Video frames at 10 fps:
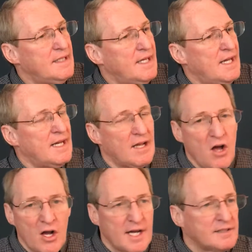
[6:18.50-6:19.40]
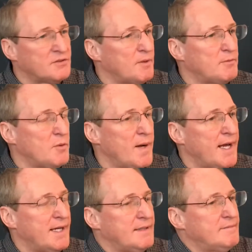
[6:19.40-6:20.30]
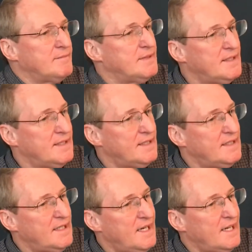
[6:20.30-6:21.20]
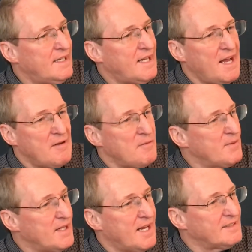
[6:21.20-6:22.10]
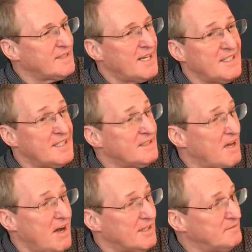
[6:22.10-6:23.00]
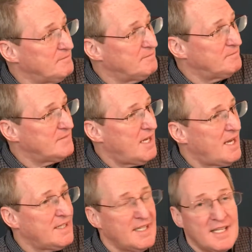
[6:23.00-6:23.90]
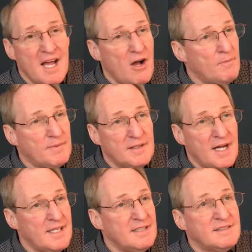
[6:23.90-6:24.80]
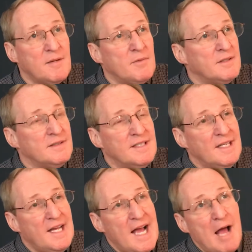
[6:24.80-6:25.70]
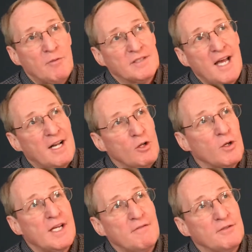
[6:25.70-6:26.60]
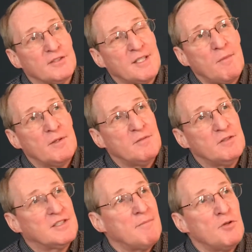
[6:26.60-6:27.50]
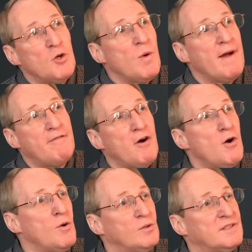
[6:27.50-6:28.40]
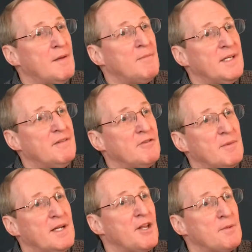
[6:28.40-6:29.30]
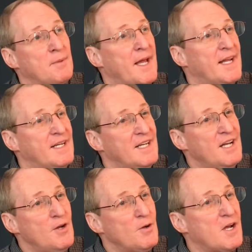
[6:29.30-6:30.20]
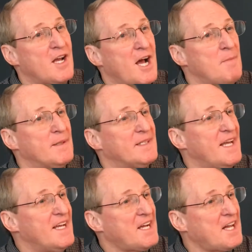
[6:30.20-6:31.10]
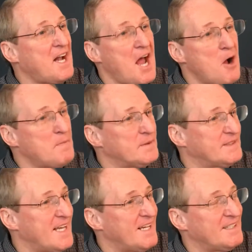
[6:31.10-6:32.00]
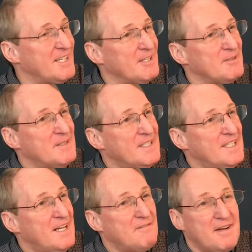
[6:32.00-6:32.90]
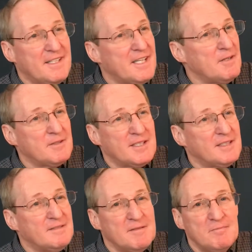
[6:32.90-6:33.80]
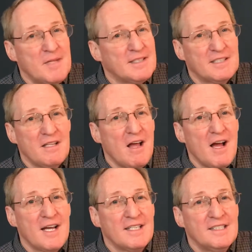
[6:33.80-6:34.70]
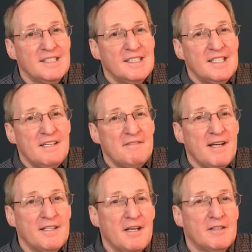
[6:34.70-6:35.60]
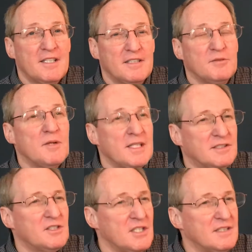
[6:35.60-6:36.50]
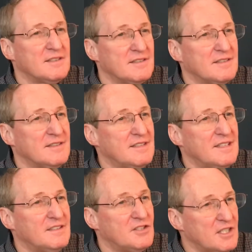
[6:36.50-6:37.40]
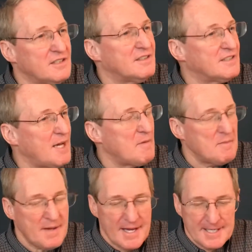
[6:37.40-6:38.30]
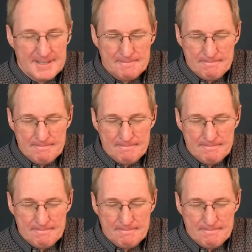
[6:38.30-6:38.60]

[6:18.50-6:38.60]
and it all got stripped away, and I realized I needed God. I needed help. I need someone. I was kind of looking for someone, some UFO, somebody from another planet who could come and kind of help us down here. I found out that that's a lie. Found out that it's Jesus. It's Jesus coming back.